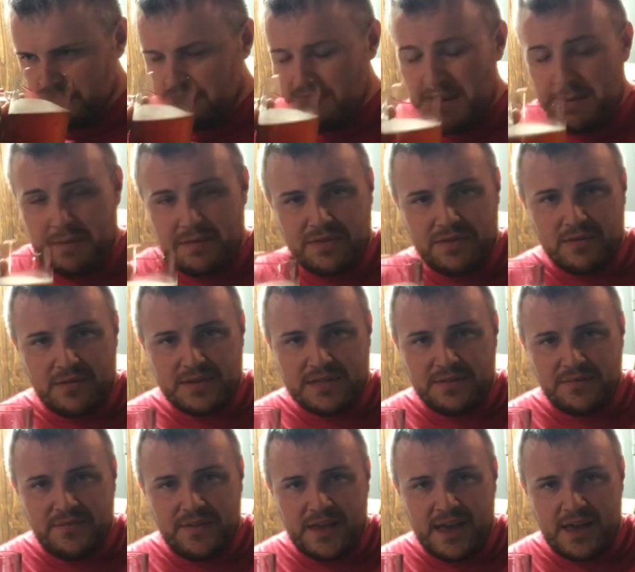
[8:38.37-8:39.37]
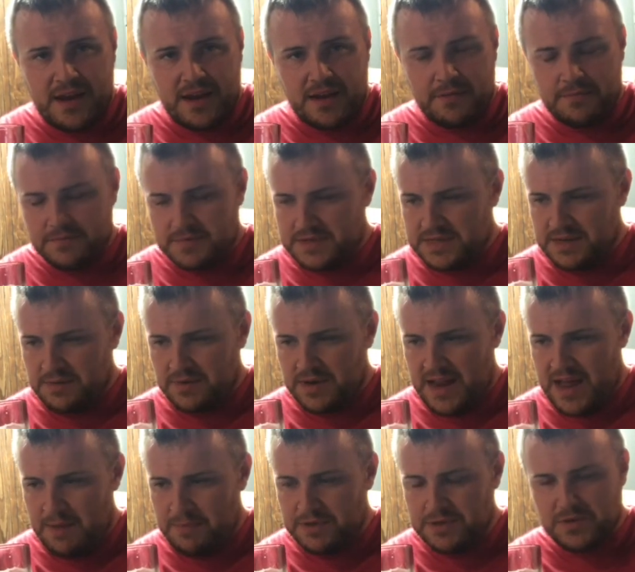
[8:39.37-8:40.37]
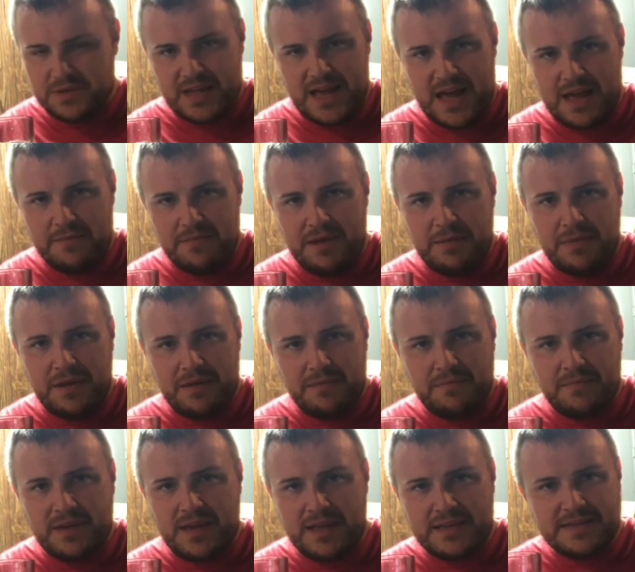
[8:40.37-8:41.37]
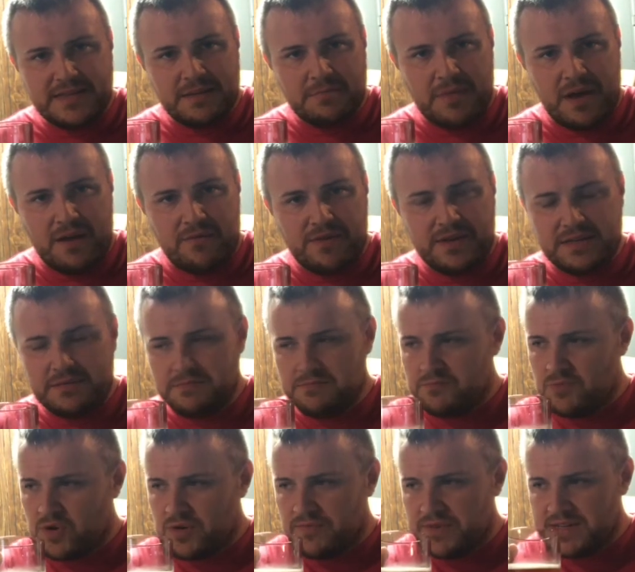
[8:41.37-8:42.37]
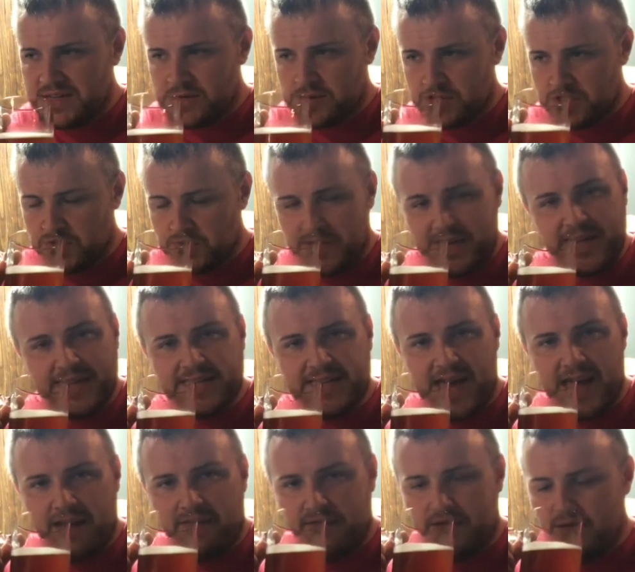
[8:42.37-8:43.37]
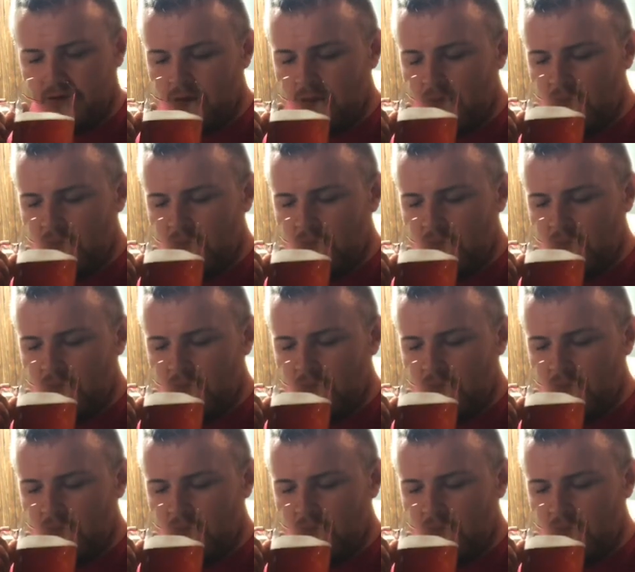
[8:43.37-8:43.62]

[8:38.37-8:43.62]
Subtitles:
maybe even throw in some Vienna, see what happens with that. Maybe get some more residual sweetness out of it.